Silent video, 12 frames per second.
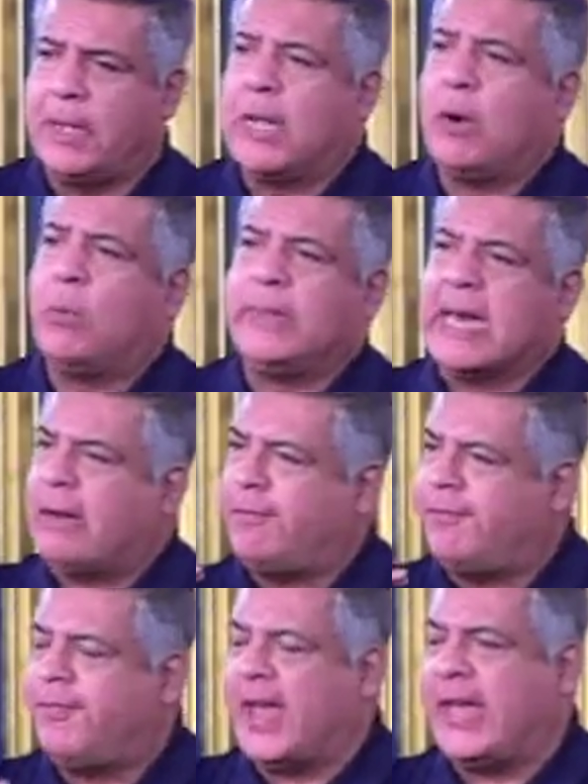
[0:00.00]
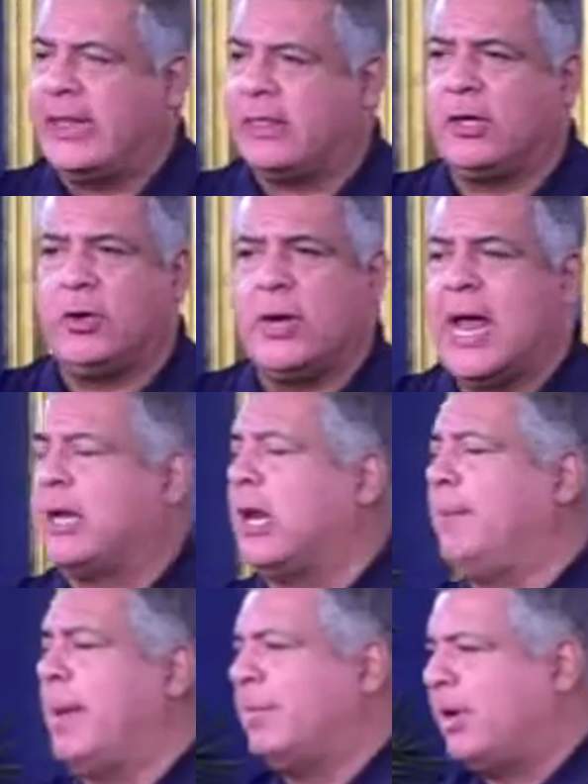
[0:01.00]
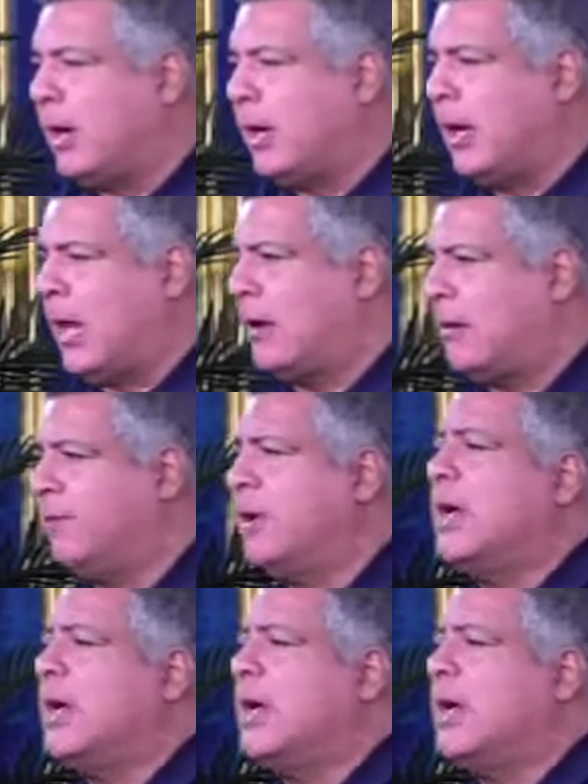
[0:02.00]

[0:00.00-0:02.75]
Without faith, you're not going to be able to love